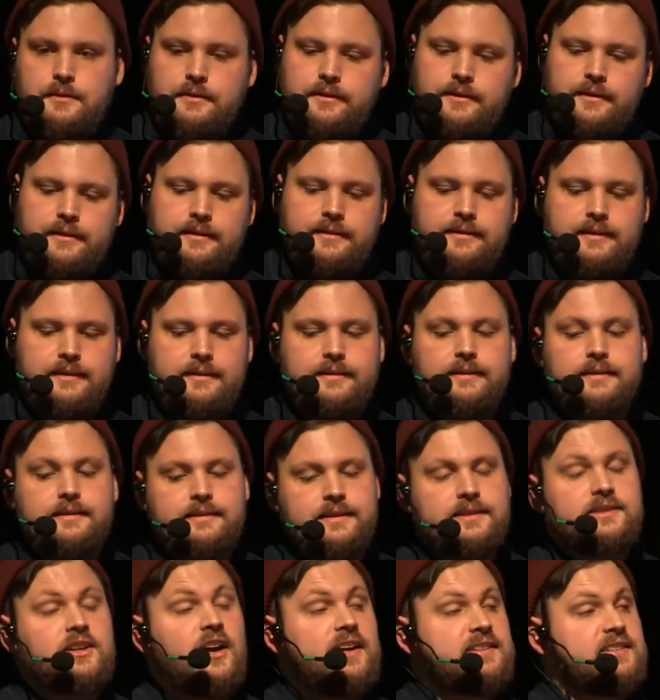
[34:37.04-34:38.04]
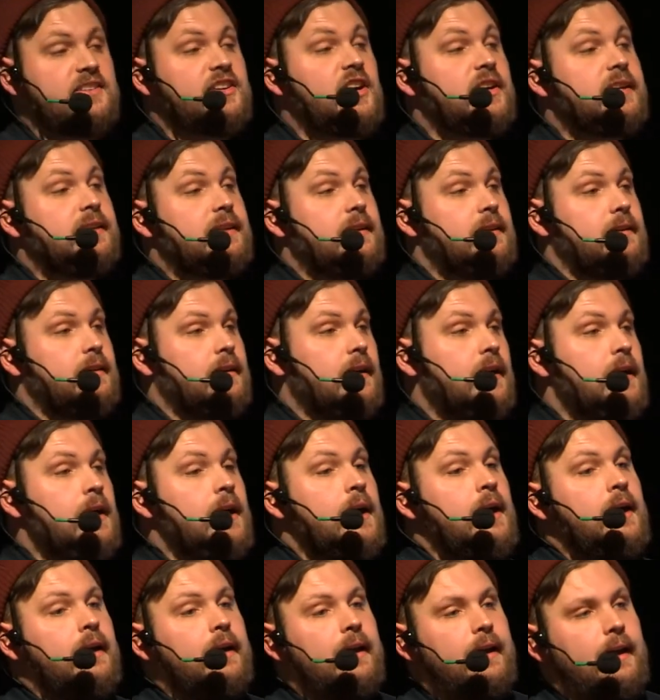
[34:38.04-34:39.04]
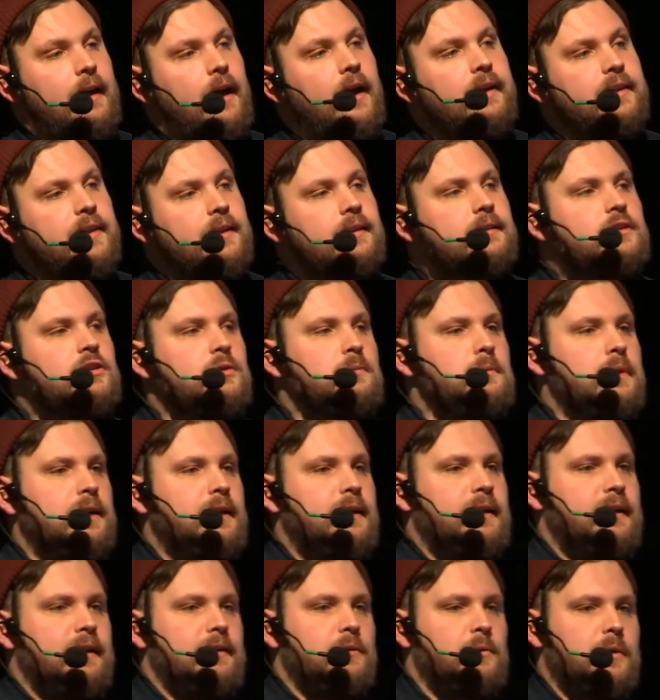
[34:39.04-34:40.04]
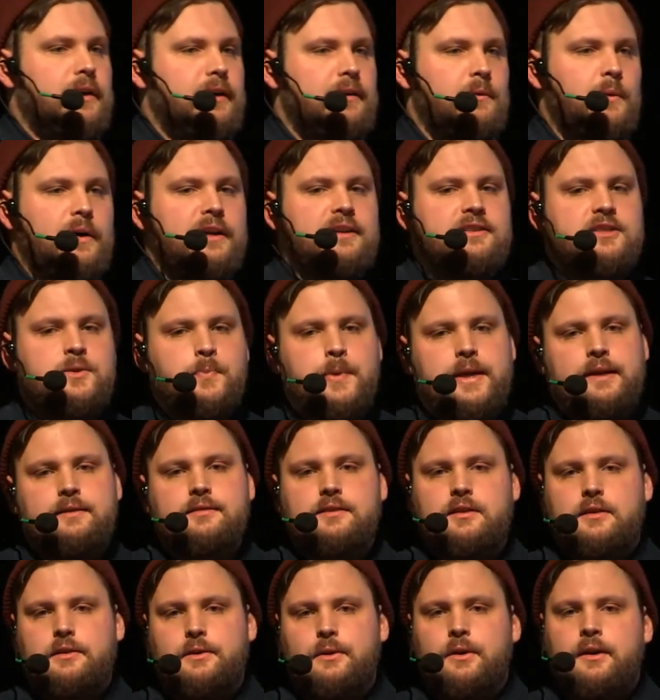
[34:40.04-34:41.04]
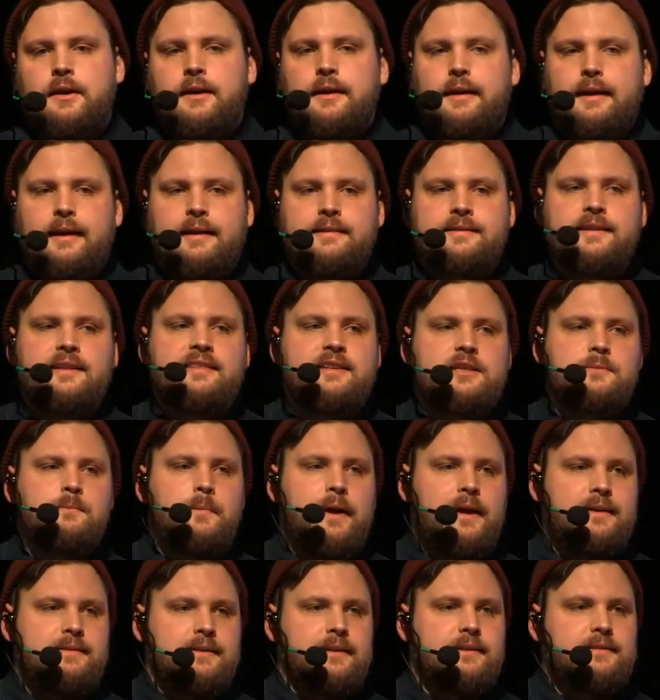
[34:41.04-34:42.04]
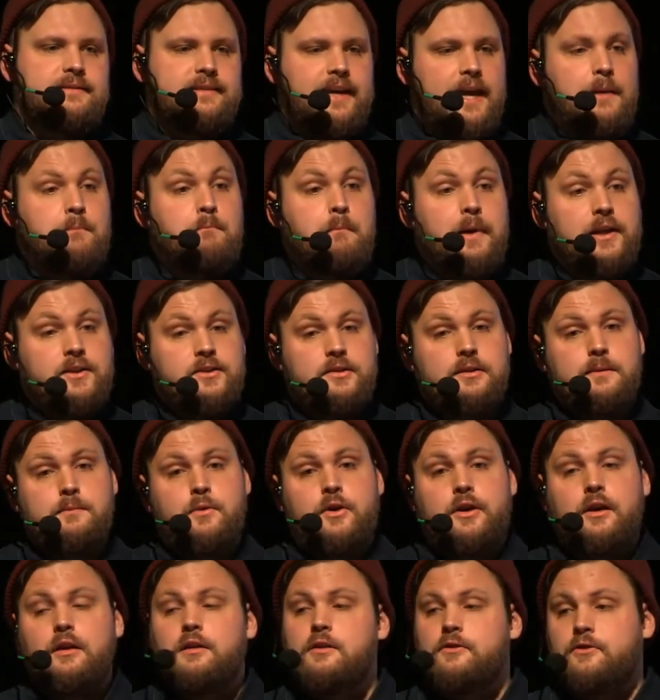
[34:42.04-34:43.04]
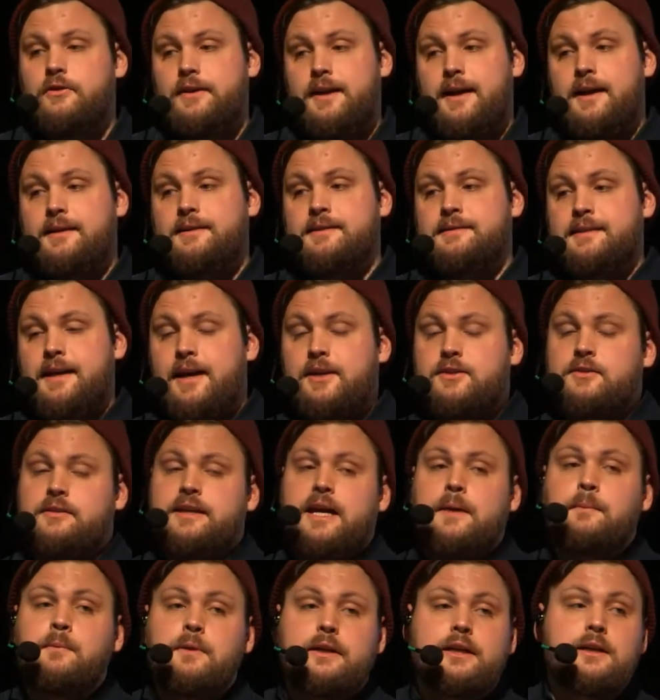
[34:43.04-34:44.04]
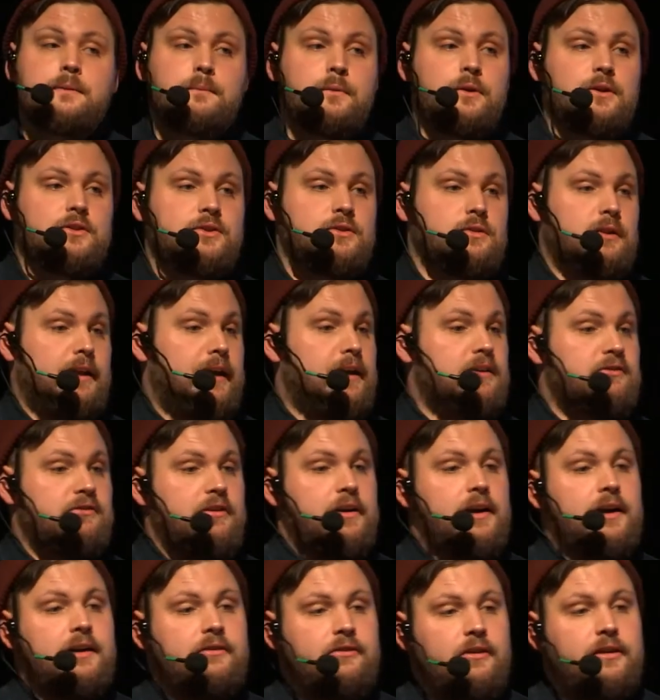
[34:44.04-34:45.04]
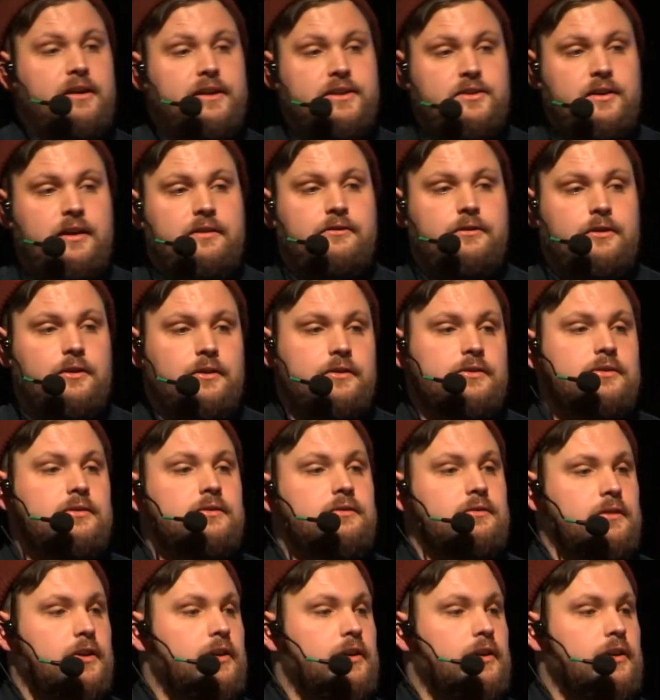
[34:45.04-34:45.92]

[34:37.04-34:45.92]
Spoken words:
This as an idea, I think to me what it speaks to is that this basic same mental model of React is actually applicable to like very, very diverse,